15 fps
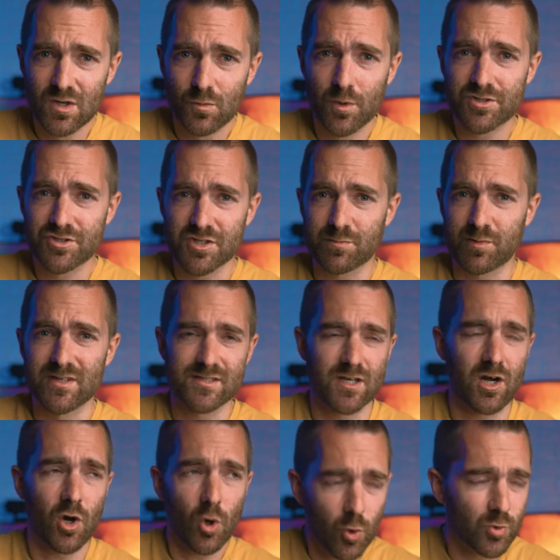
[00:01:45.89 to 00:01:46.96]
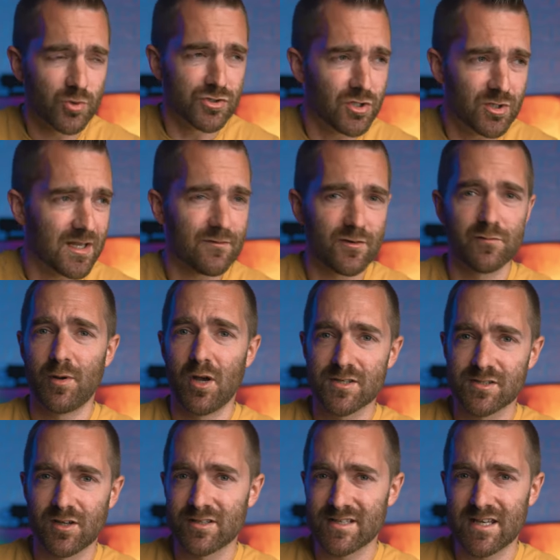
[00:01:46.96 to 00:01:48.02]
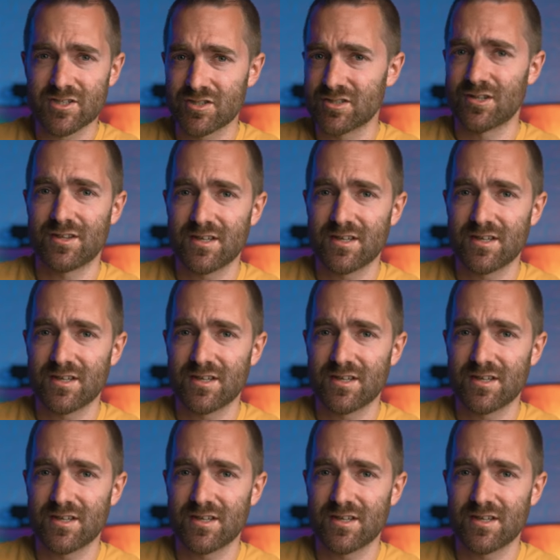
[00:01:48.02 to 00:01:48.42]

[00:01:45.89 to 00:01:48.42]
which just brings a whole new level of personalization to